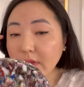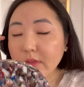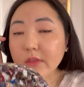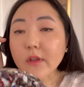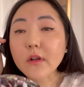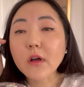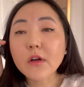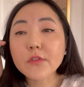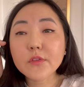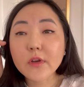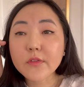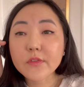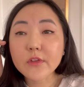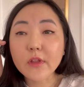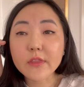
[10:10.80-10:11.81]
Then after
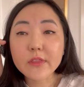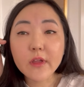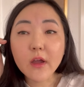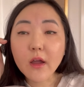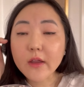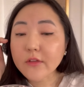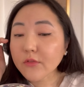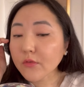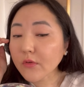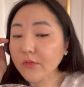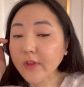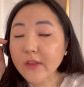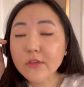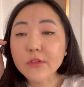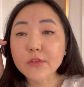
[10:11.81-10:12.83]
I've done that, I sort of
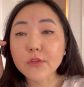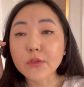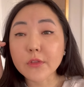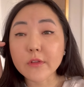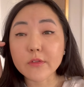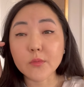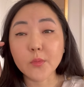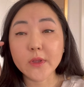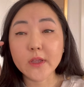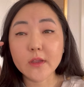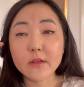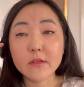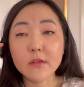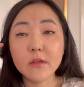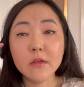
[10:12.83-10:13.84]
tend to do this
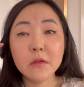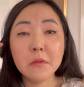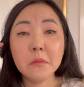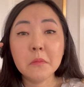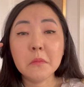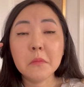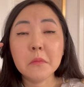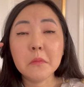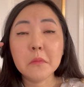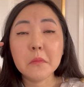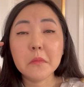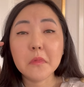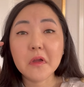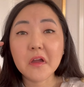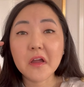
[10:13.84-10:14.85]
weird
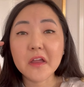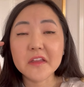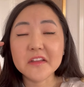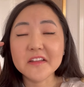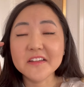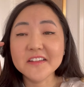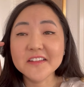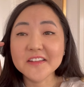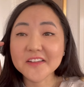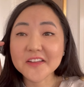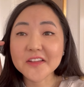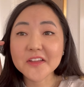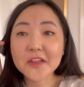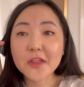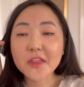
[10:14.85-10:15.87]
eye
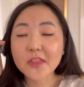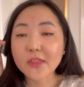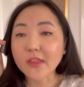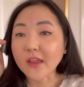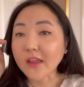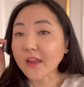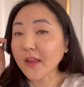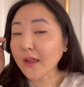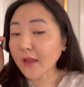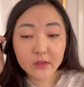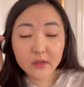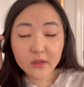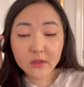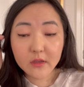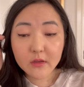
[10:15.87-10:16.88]
thing.
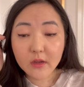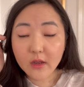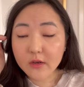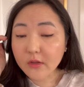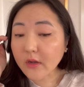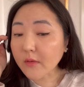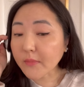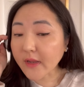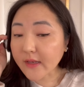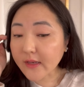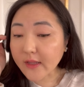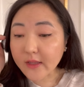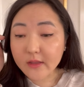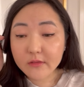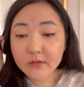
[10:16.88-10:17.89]
I look at my
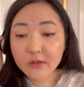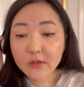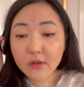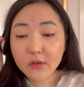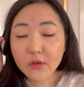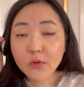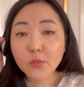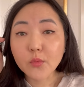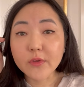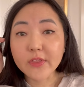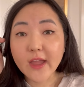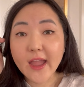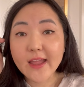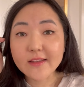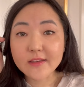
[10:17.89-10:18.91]
lid with a
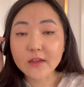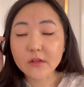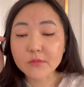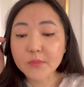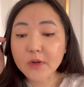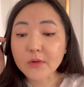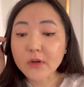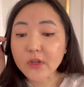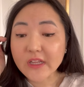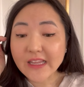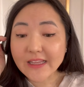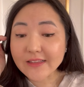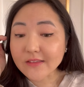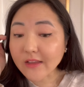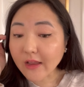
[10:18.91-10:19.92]
handheld mirror
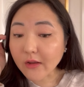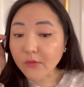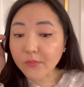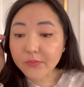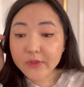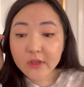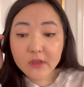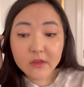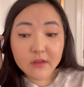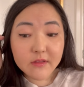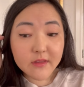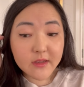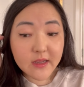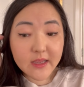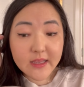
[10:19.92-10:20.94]
looking down, because
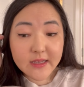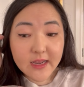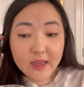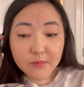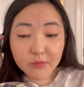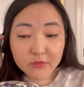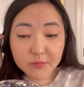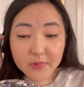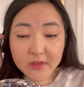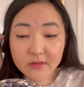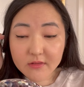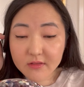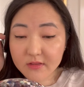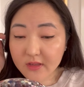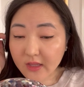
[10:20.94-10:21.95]
then it enables me to
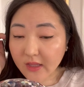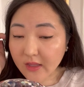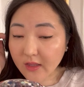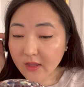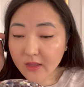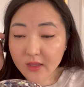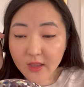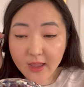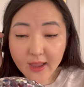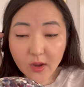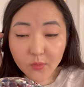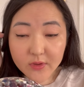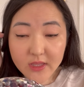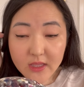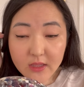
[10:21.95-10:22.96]
see
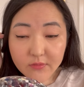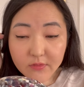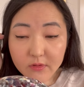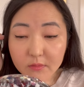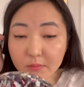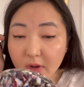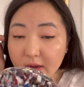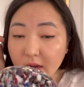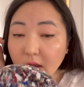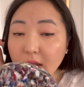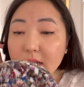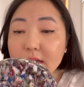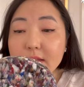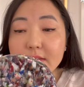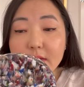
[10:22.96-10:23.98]
how even my
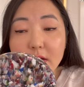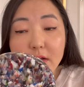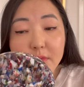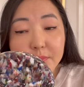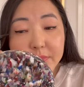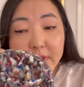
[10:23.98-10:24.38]
eyelids are.